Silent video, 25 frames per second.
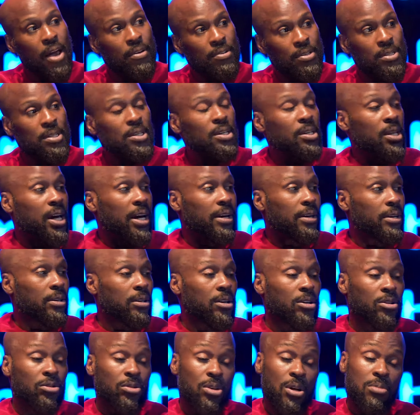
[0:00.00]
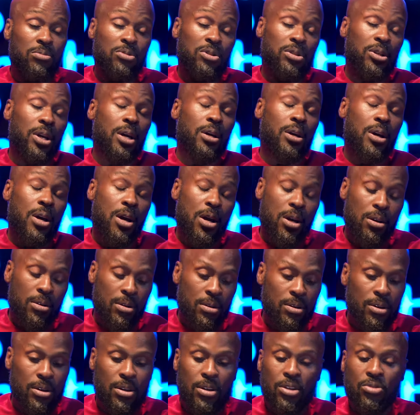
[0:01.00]
I see that in her, so I'm just like,
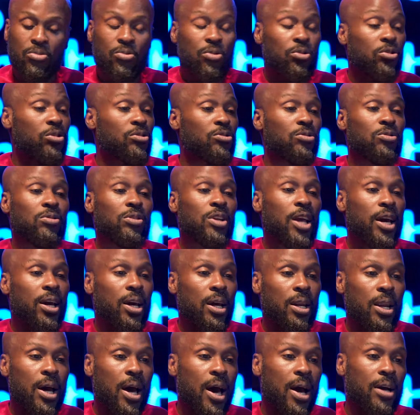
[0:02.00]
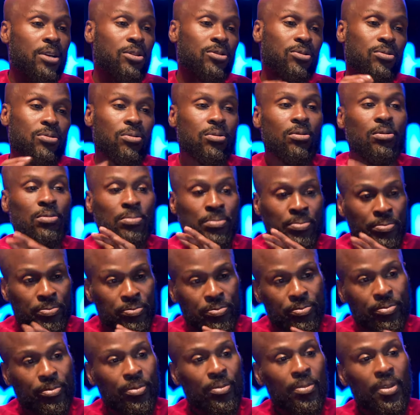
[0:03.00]
this one doesn't look like an act. So,
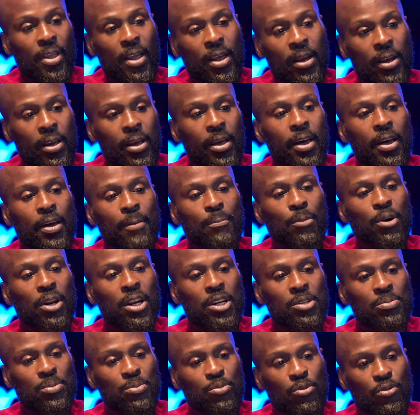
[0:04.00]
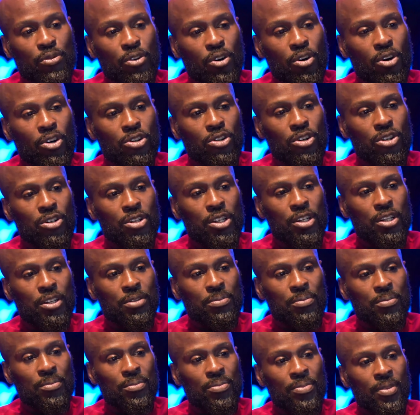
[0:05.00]
but let's be moving cautiously.
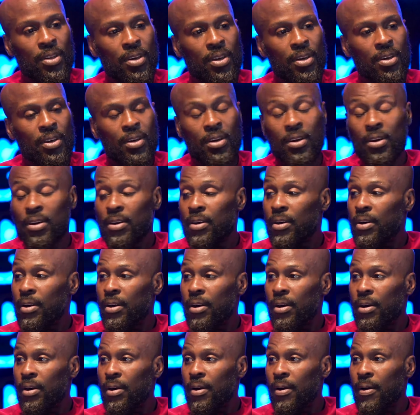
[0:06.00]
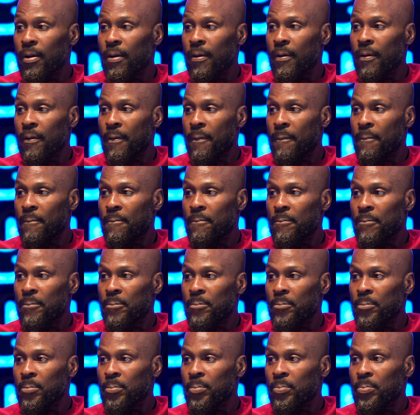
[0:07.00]
Real. Last question before we can
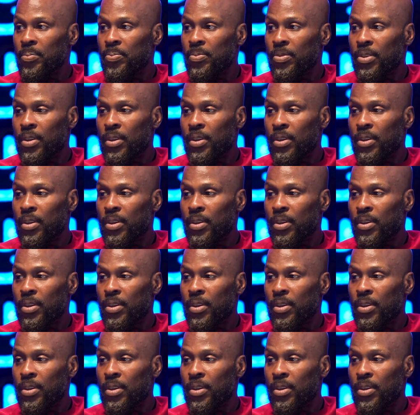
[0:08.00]
wrap up.